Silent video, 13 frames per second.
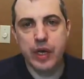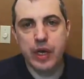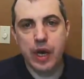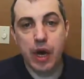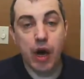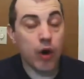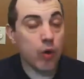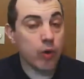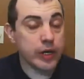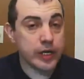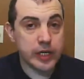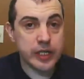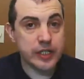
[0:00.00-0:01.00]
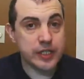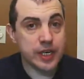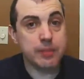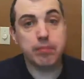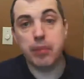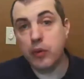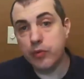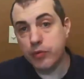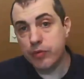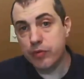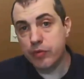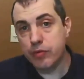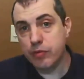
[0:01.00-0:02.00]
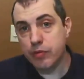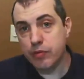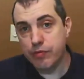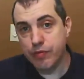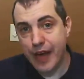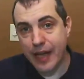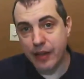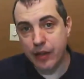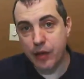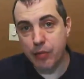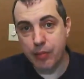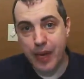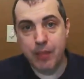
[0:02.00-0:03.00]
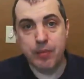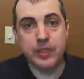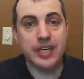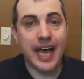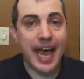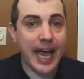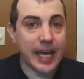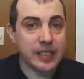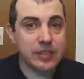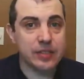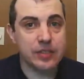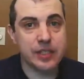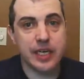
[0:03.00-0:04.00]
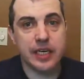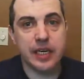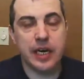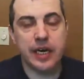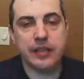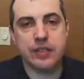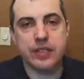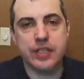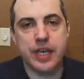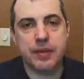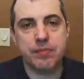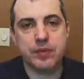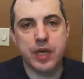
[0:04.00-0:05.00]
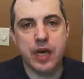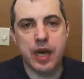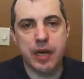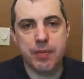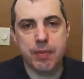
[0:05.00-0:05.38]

Or it can contain both value, payment, and data at the same time.